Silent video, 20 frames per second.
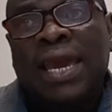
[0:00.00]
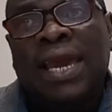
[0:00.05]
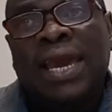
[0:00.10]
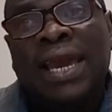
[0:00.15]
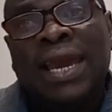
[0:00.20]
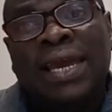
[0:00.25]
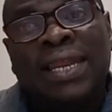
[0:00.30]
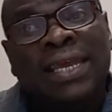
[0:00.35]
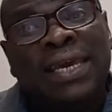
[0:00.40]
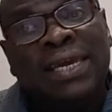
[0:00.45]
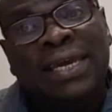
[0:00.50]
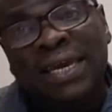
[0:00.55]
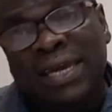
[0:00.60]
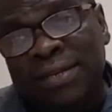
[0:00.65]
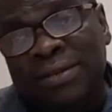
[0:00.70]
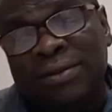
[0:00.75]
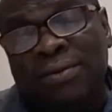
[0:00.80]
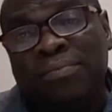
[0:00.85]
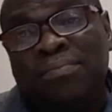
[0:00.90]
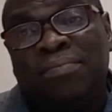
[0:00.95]
And
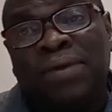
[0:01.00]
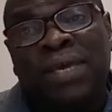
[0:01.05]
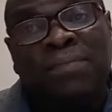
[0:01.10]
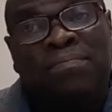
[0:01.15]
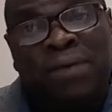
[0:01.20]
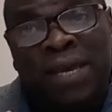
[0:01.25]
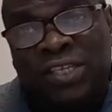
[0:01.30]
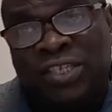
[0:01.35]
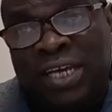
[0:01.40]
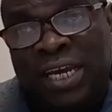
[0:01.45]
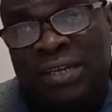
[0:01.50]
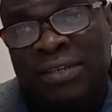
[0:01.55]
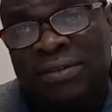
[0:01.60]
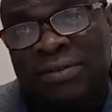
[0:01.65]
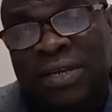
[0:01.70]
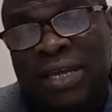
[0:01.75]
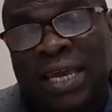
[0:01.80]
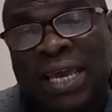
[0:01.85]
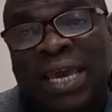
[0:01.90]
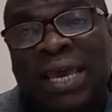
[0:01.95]
again, be patient
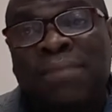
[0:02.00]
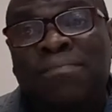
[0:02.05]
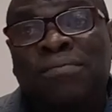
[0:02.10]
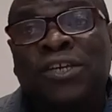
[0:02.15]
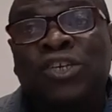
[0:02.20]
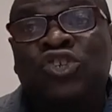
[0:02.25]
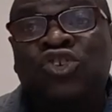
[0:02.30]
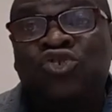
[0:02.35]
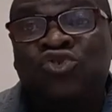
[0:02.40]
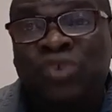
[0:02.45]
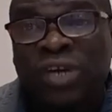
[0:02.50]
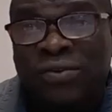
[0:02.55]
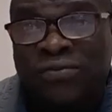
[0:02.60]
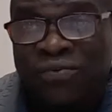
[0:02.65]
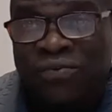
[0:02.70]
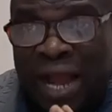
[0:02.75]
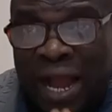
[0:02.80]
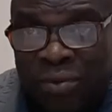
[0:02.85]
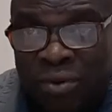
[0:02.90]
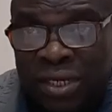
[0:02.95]
and be
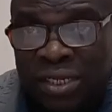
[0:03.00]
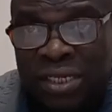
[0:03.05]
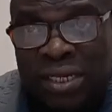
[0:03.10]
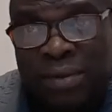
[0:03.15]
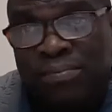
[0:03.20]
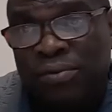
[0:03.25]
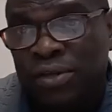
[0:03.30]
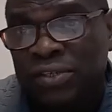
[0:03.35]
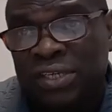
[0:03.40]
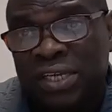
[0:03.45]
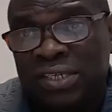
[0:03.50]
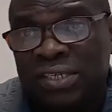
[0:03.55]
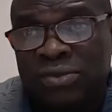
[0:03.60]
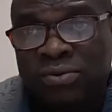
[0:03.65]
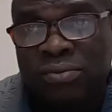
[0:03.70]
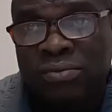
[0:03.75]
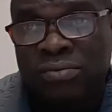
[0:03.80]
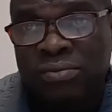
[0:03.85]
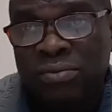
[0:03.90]
straightforward in the process,